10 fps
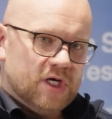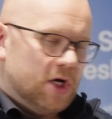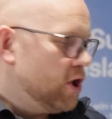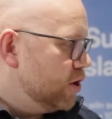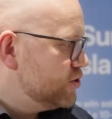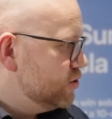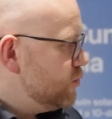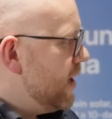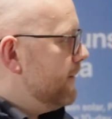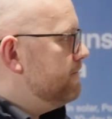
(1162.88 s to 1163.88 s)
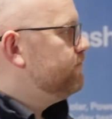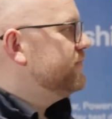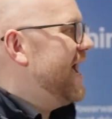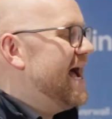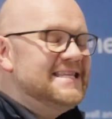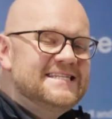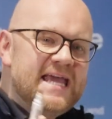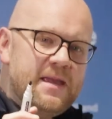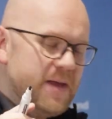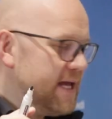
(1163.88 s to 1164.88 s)
at a cost as well. And
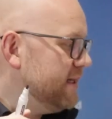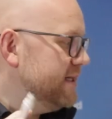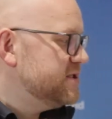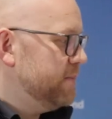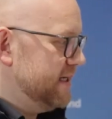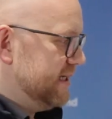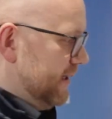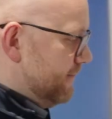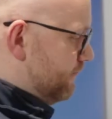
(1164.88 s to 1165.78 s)
typically speaking,